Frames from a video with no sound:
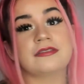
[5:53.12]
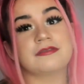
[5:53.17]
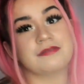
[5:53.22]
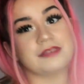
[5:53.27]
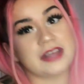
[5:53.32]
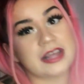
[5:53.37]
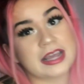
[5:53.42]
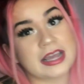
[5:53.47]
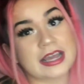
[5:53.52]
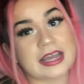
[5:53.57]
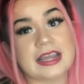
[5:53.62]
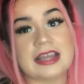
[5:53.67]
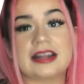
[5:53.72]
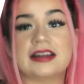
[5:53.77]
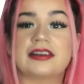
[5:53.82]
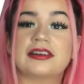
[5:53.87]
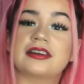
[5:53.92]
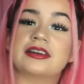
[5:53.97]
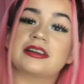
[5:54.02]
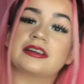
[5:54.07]

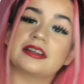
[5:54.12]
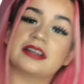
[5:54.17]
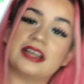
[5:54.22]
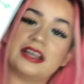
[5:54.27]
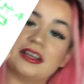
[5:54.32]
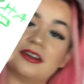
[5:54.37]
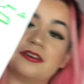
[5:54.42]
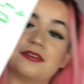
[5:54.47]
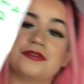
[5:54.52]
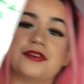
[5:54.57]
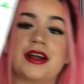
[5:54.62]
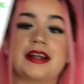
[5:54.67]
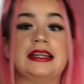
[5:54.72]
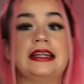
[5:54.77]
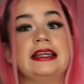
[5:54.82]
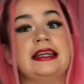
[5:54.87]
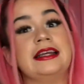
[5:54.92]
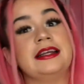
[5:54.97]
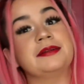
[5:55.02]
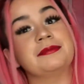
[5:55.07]
vegan,
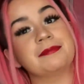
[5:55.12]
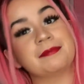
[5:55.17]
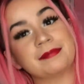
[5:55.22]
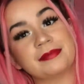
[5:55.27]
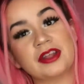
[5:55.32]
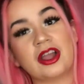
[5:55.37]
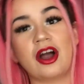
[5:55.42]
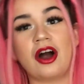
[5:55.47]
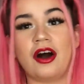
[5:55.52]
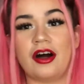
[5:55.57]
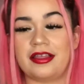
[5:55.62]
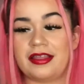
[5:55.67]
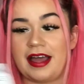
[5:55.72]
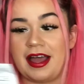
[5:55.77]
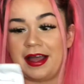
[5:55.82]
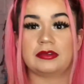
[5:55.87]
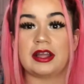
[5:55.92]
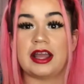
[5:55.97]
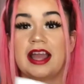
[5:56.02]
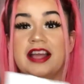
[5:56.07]
keto-friendly, all
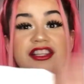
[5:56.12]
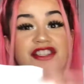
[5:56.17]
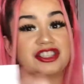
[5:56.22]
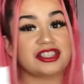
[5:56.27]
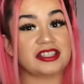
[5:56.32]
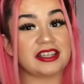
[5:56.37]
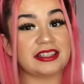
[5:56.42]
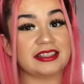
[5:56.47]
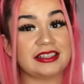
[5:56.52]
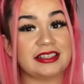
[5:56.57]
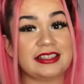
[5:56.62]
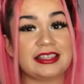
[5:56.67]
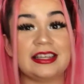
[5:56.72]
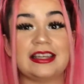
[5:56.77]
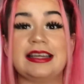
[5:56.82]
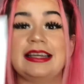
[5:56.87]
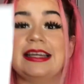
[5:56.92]
that. And just like the tea,